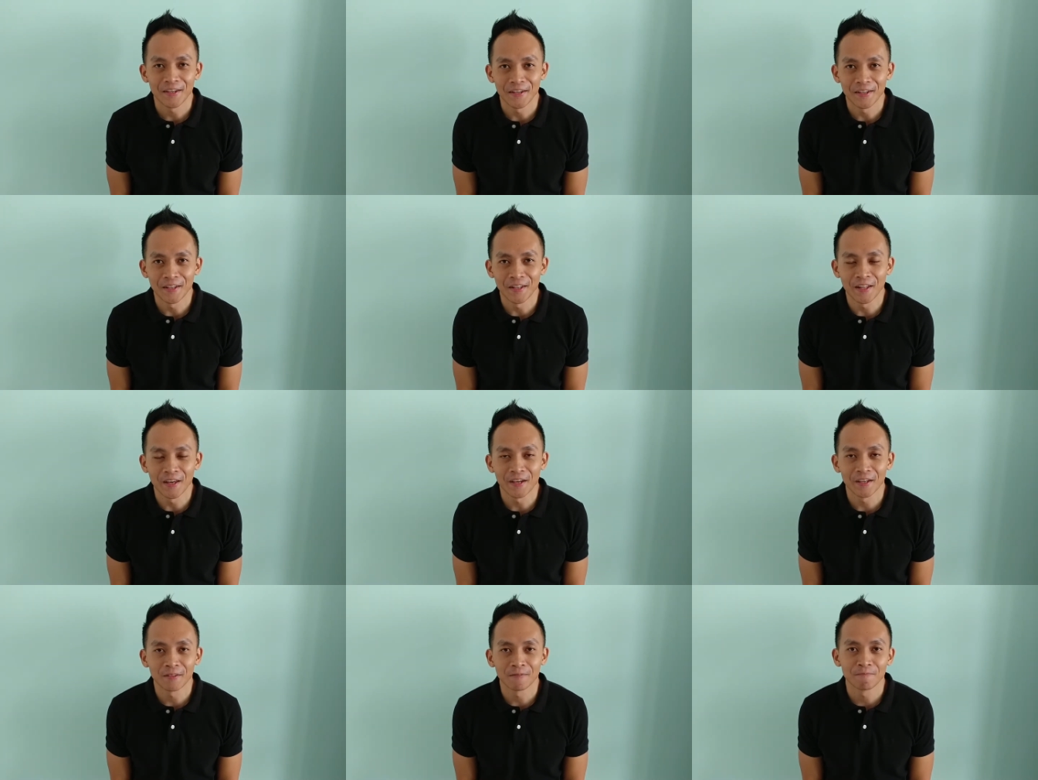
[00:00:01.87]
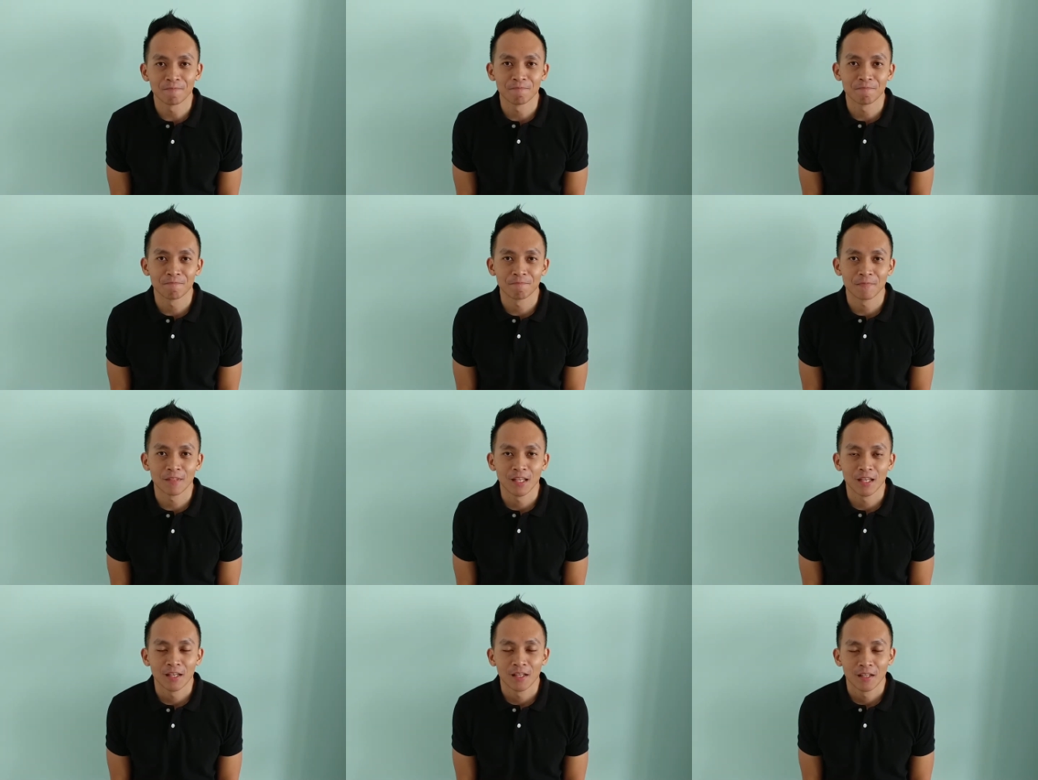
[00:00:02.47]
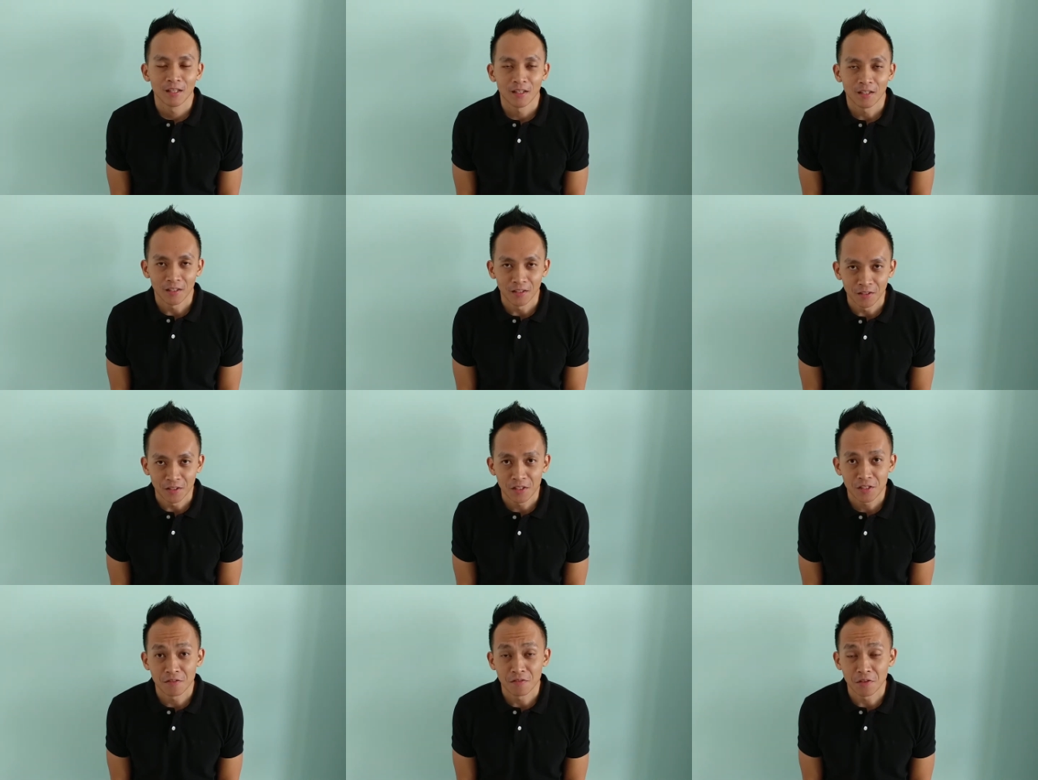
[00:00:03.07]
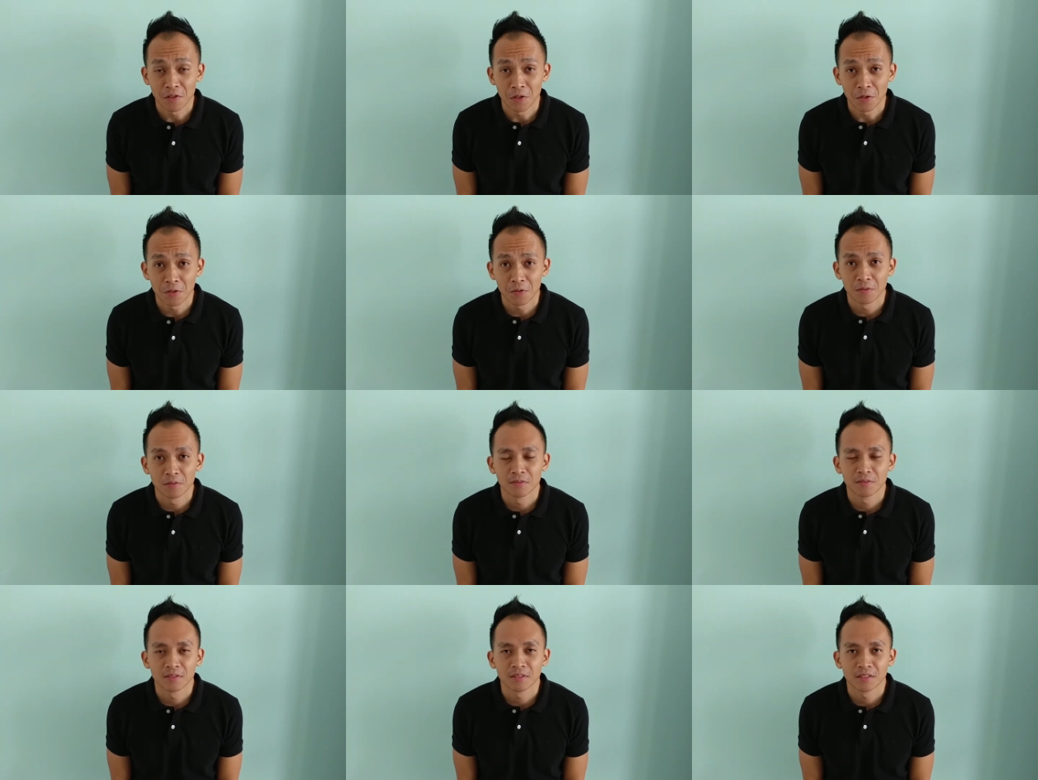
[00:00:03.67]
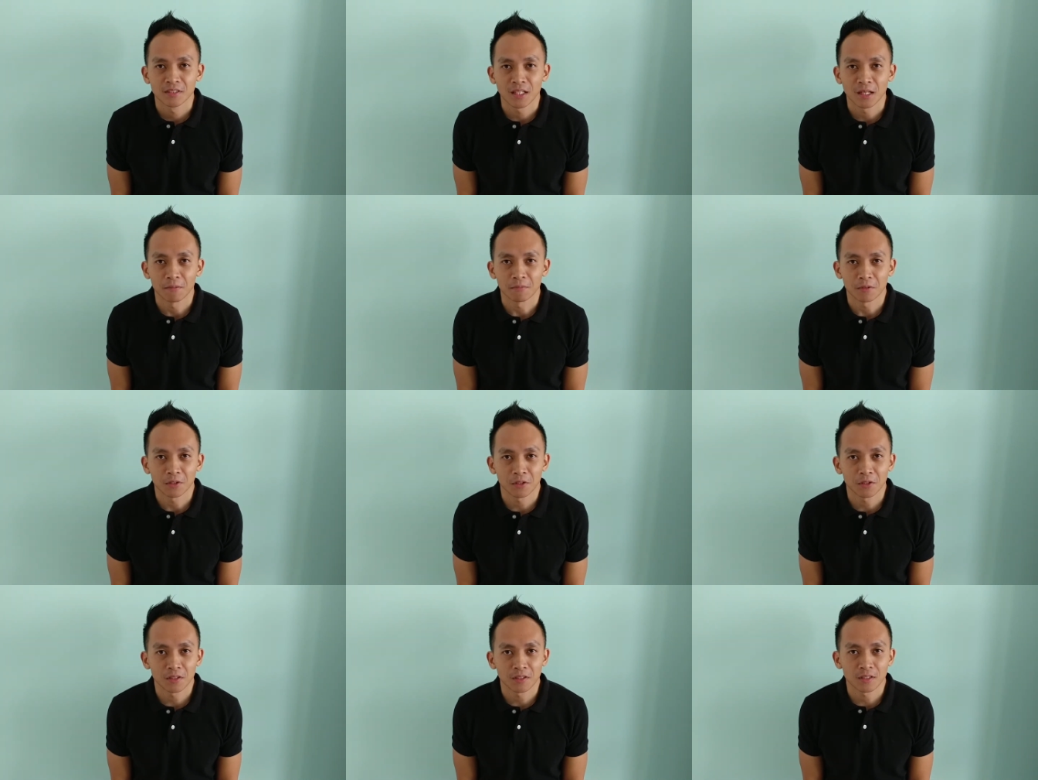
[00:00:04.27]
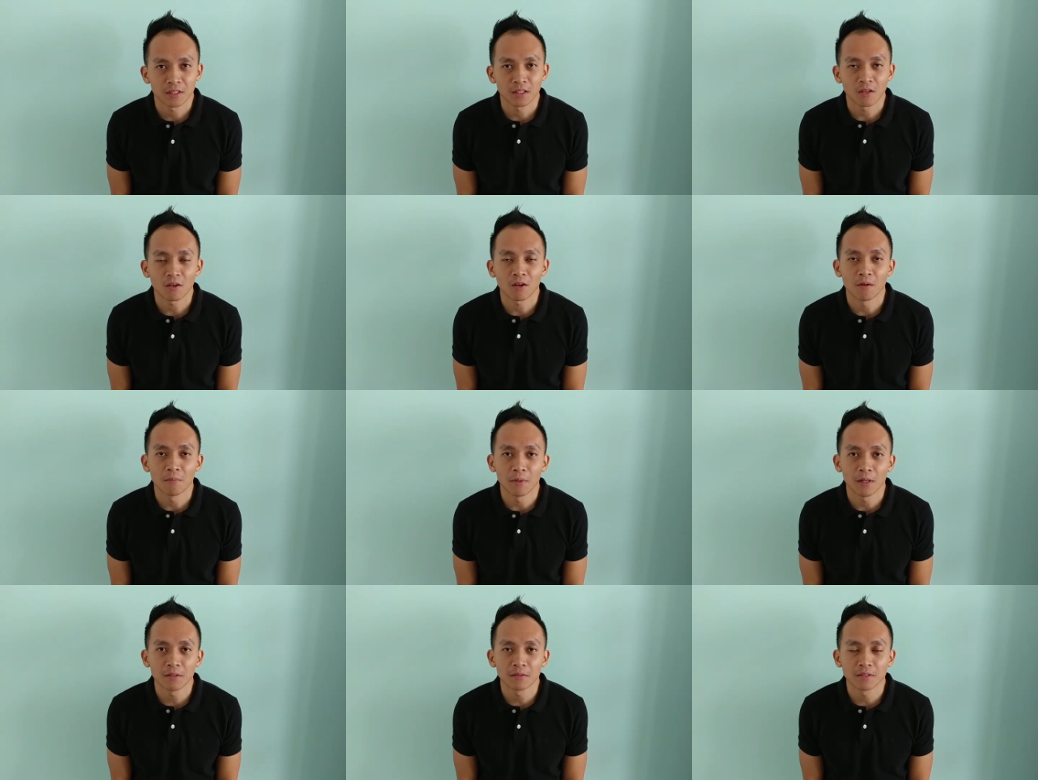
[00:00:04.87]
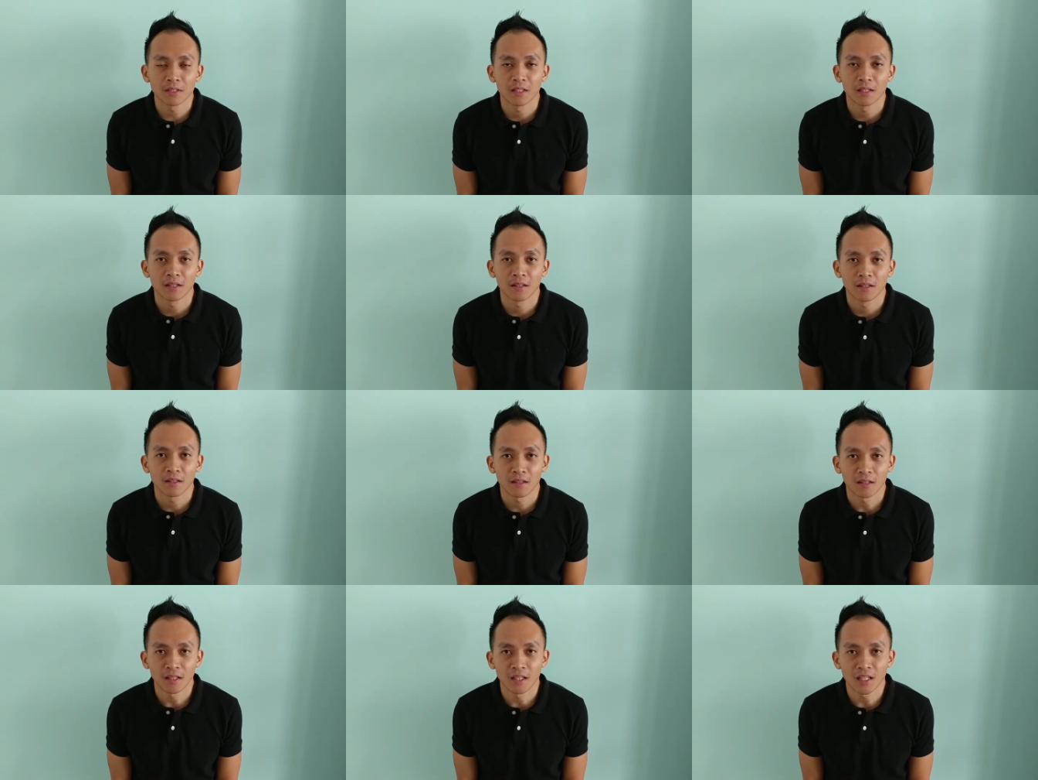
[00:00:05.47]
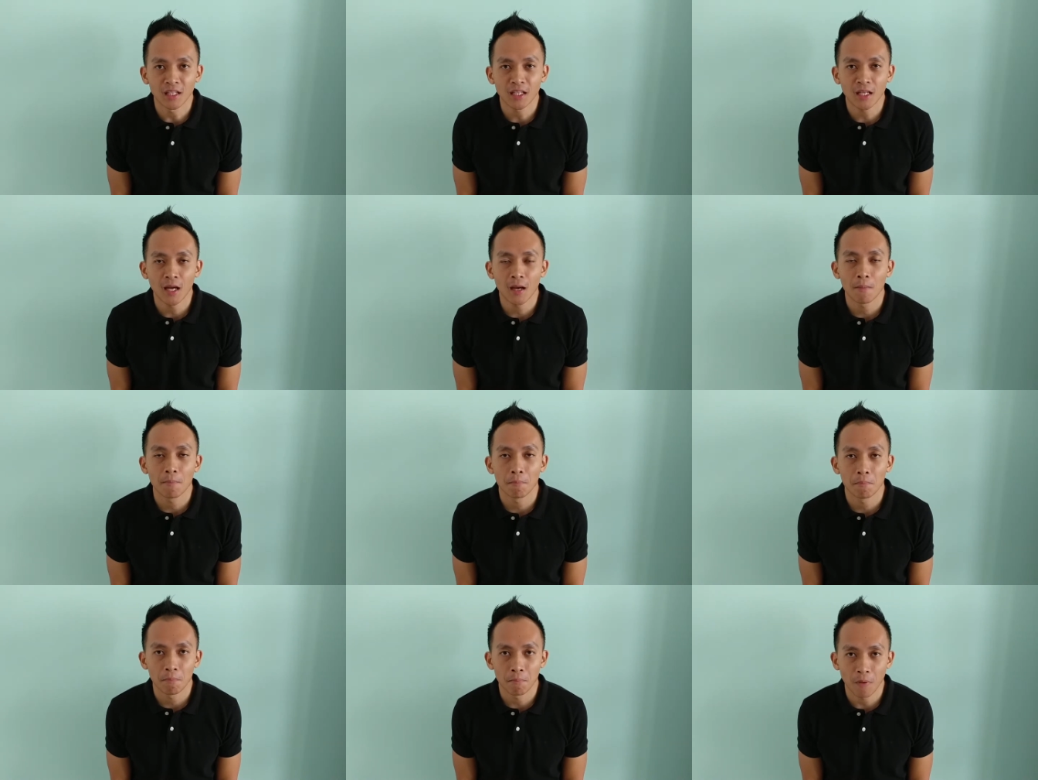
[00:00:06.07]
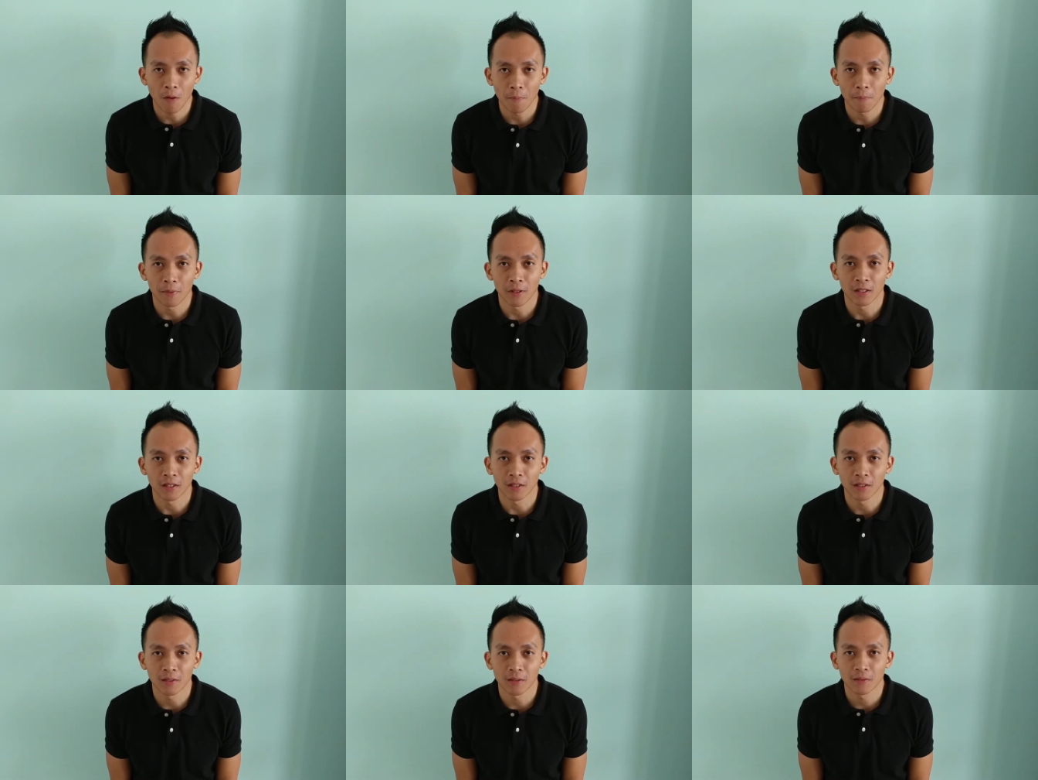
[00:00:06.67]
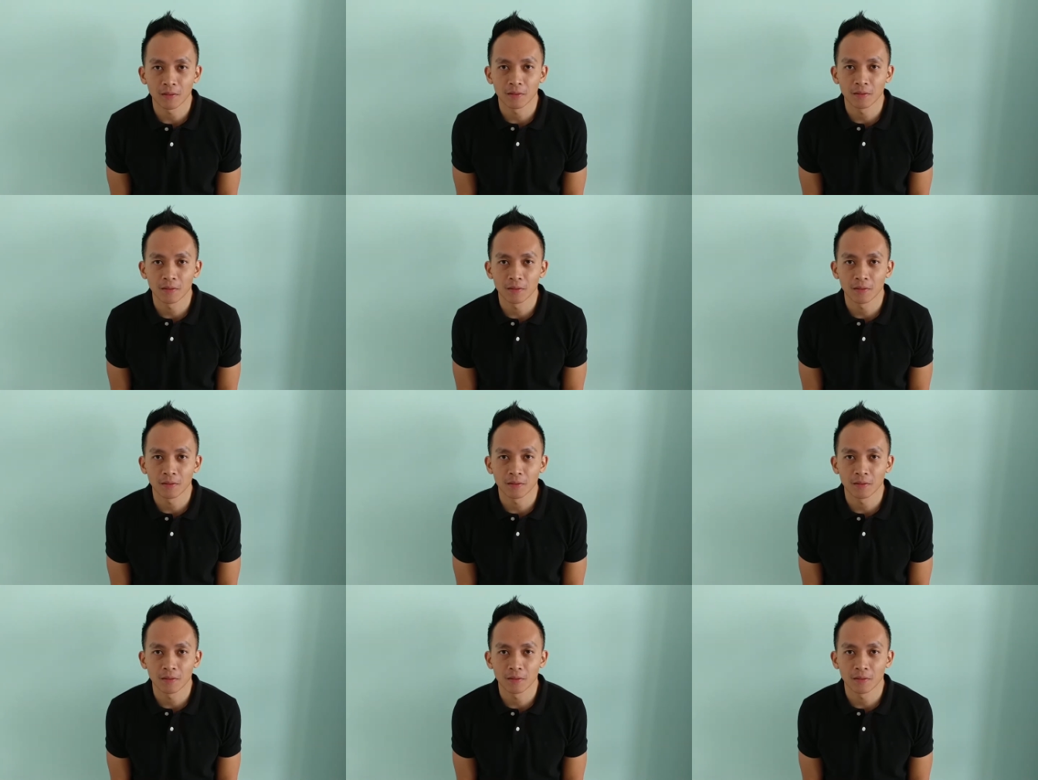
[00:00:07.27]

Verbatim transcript: Hey there! In this video, I'm gonna talk about knee popping.